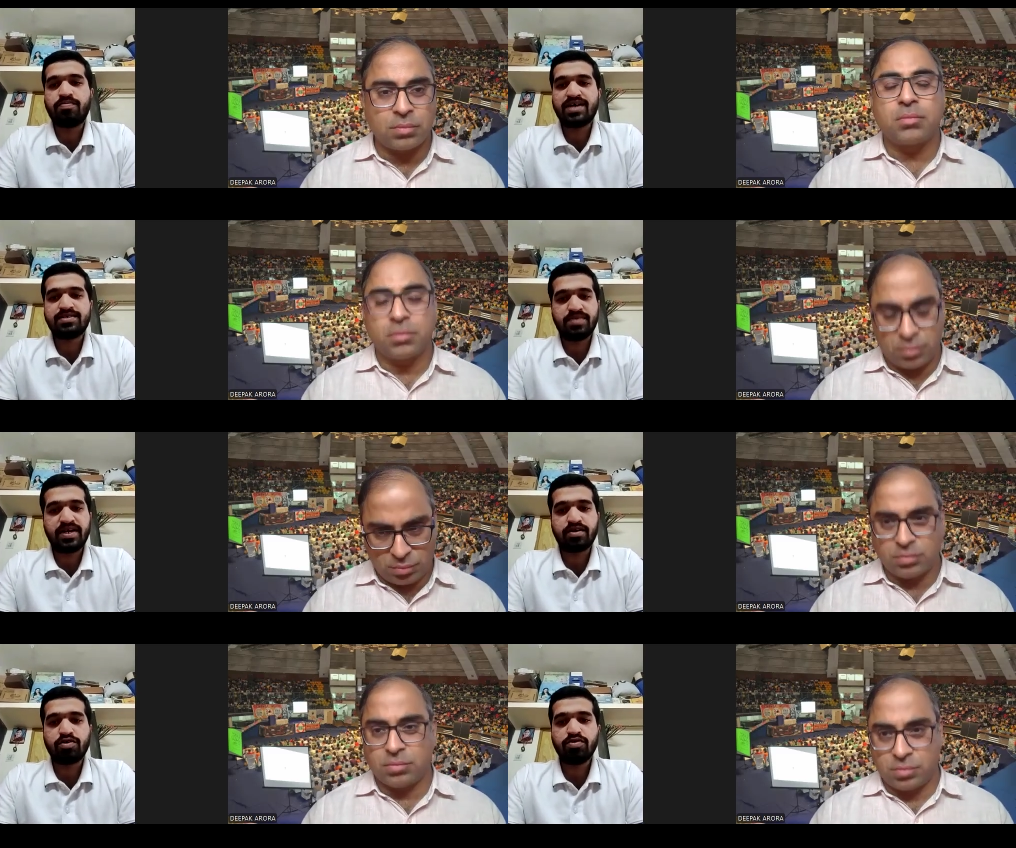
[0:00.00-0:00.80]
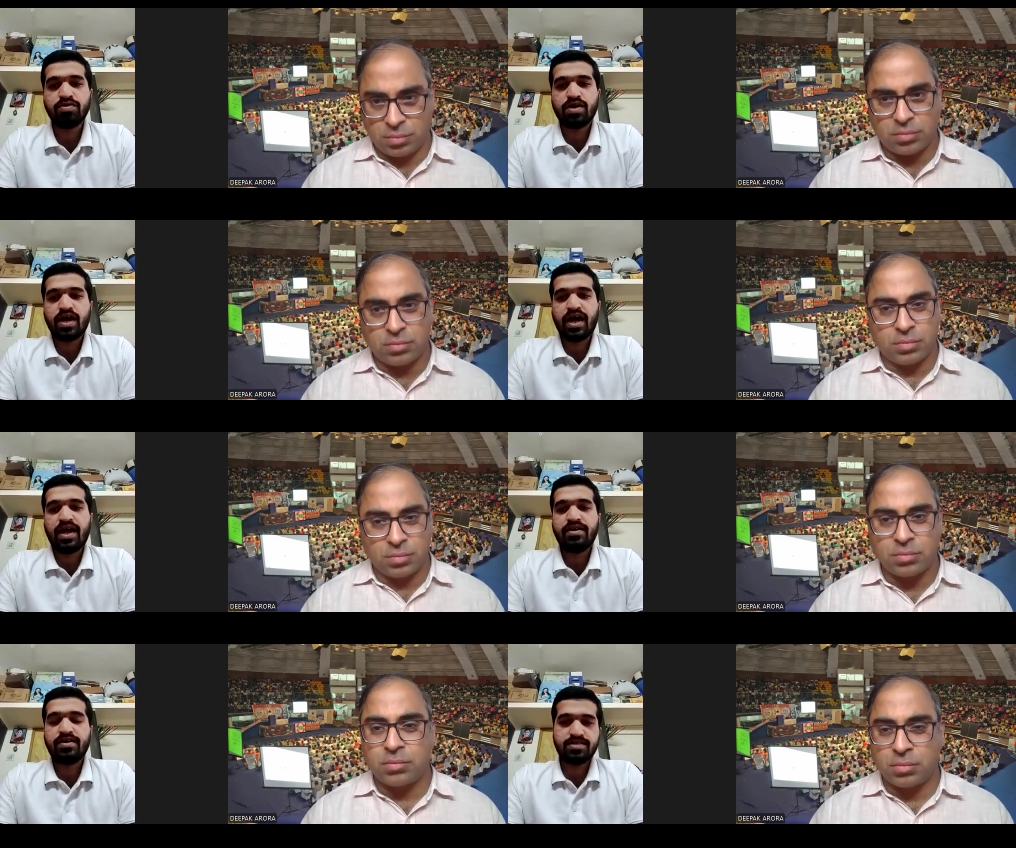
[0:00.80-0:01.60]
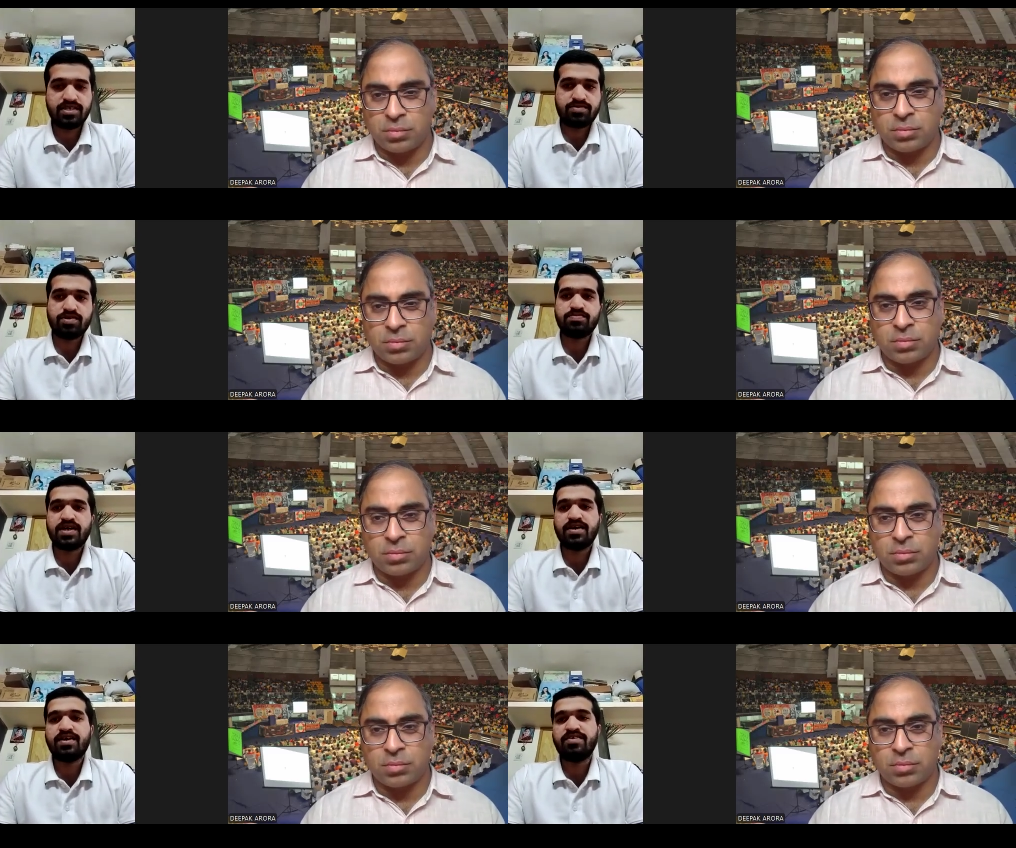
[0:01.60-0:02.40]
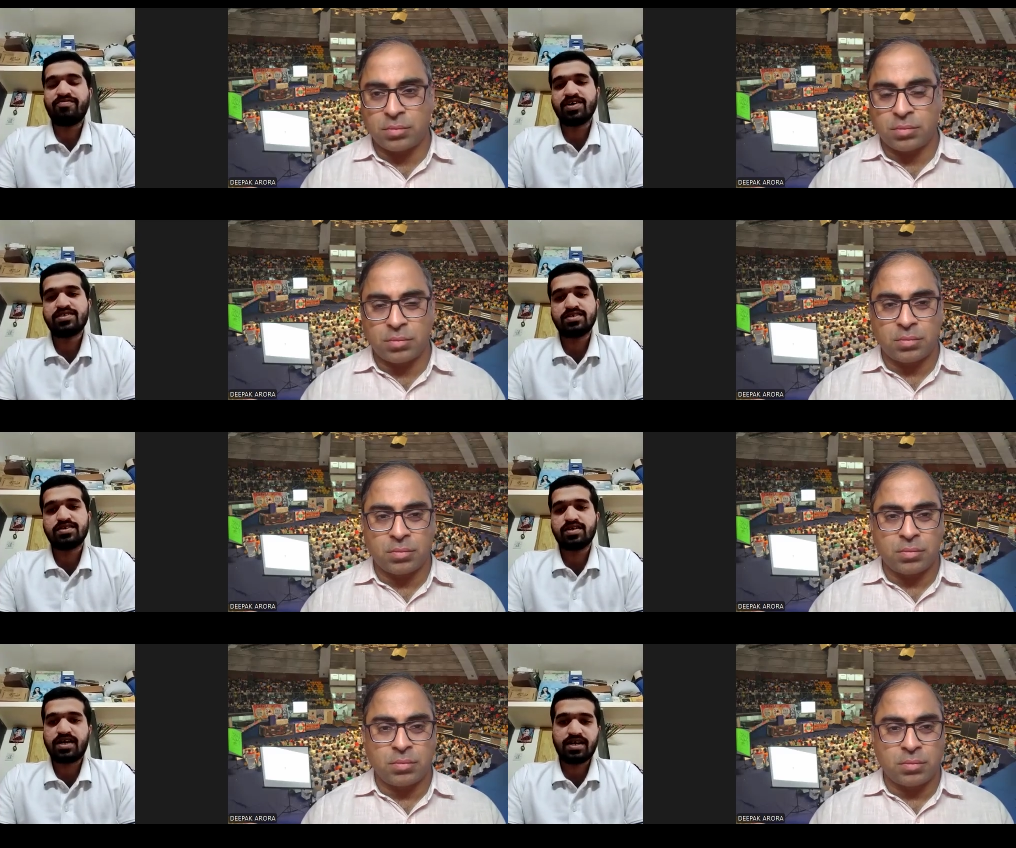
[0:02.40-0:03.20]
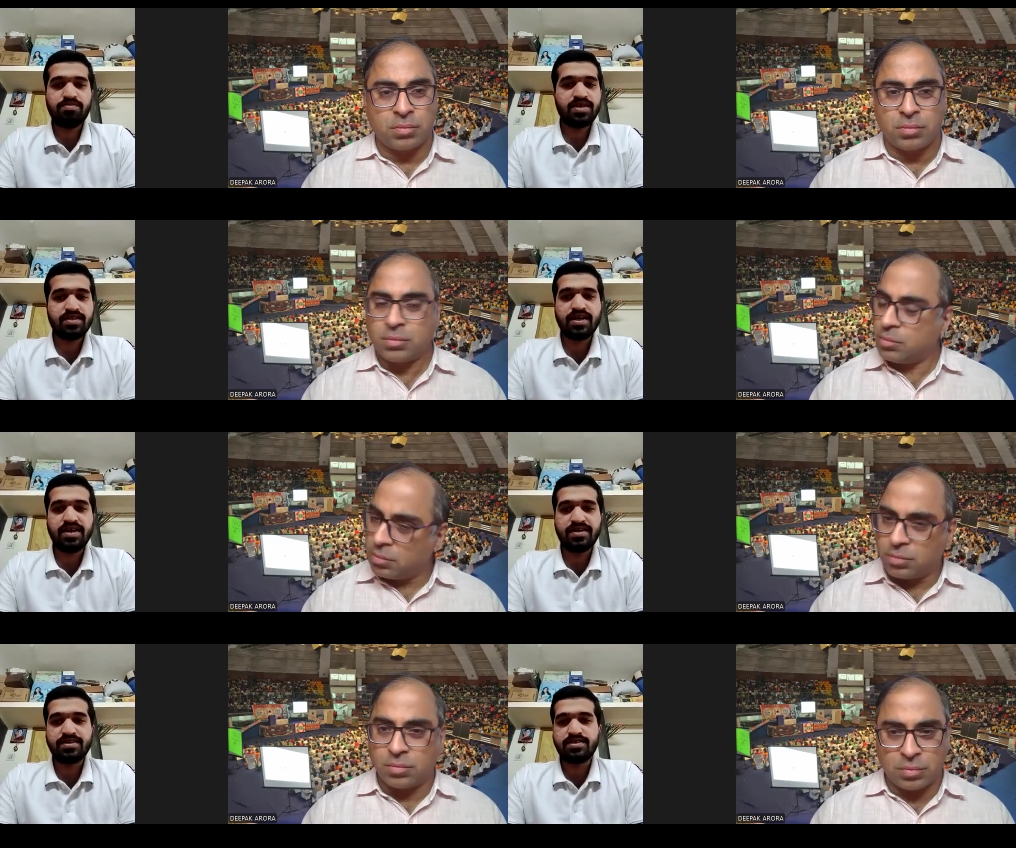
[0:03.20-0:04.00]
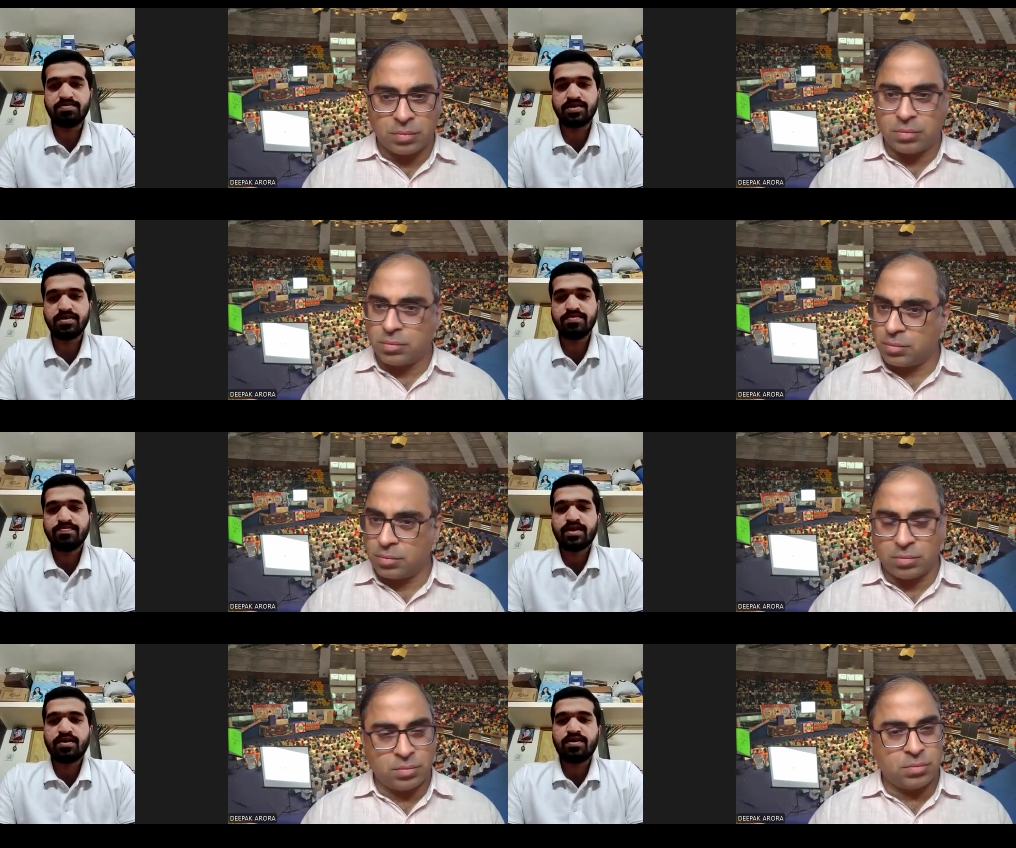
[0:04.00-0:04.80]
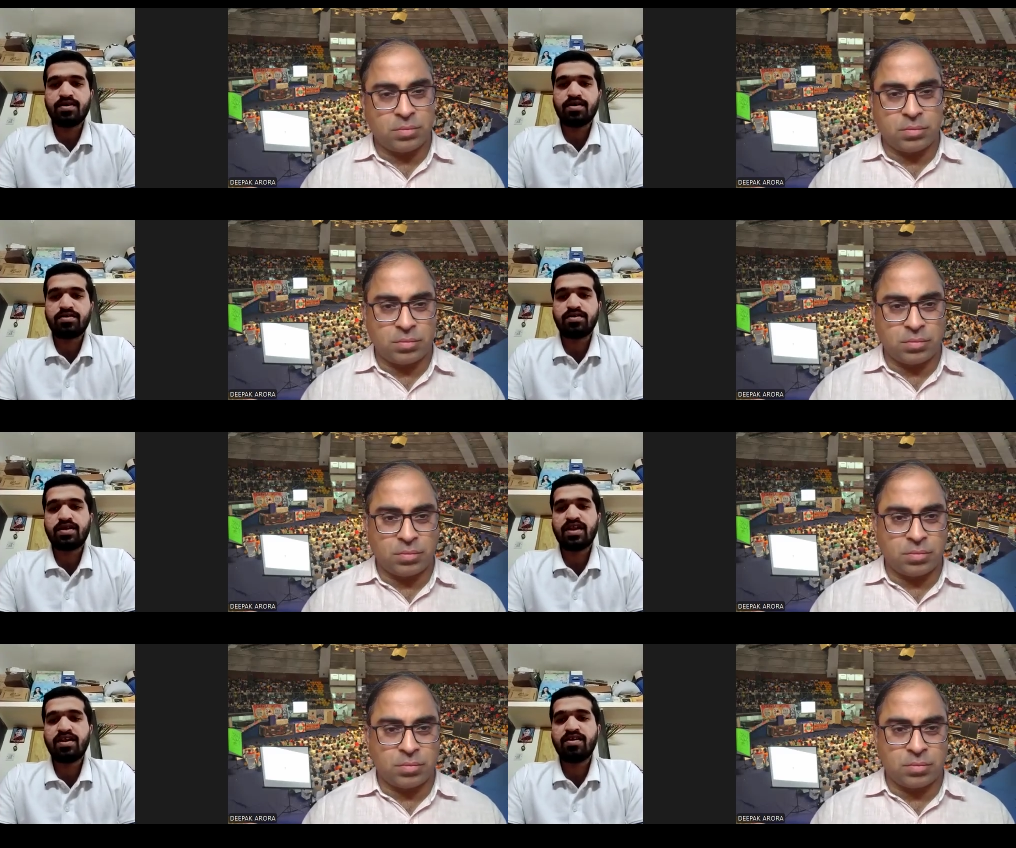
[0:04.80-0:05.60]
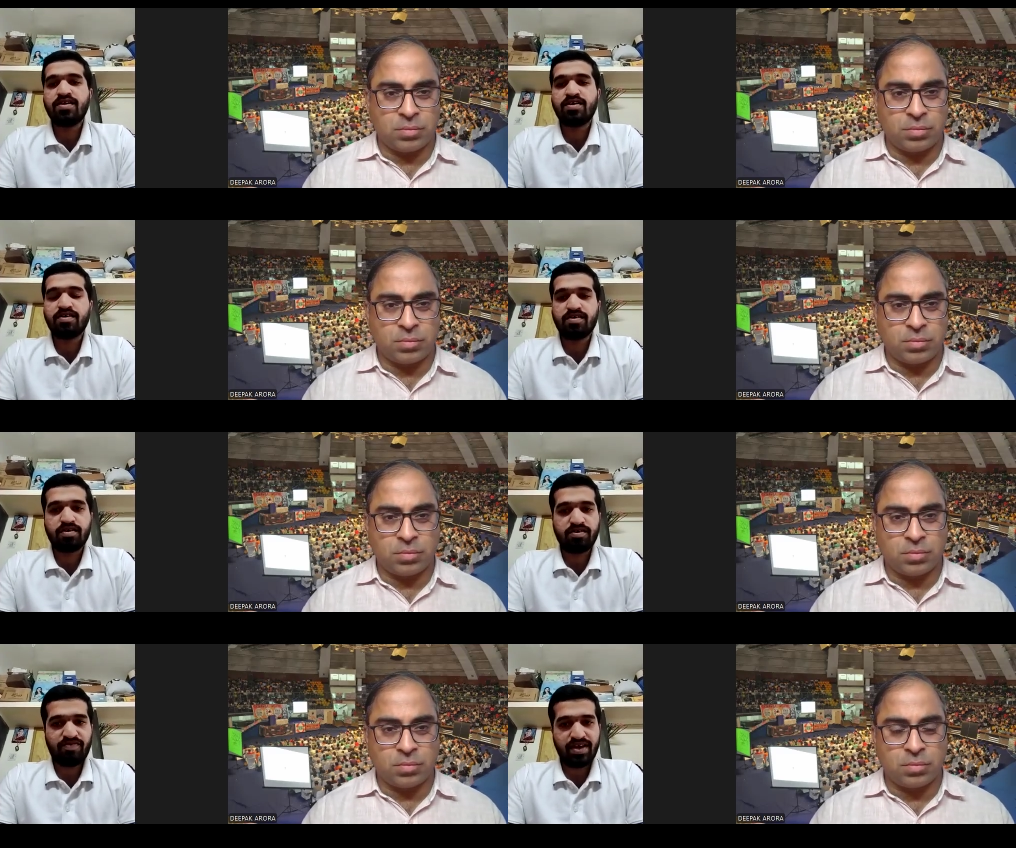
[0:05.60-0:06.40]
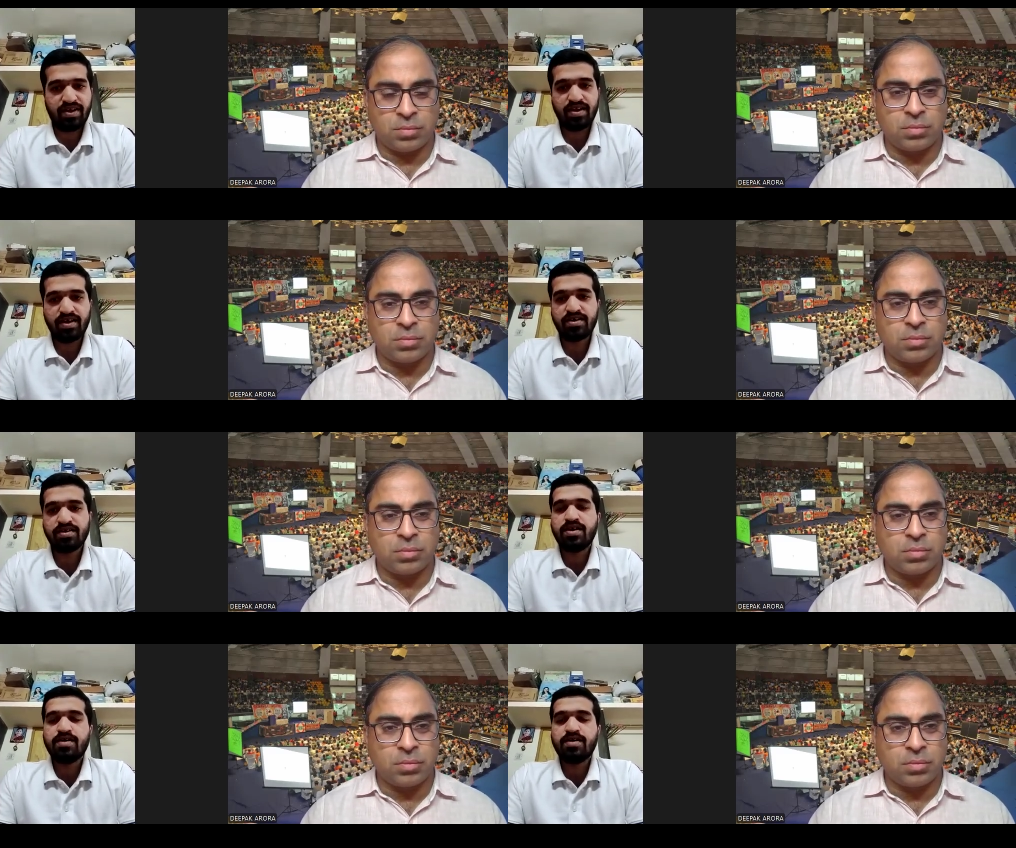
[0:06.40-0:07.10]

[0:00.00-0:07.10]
Speaker 1: batch medico, and this was my first attempt in the internship, sir. Till final year,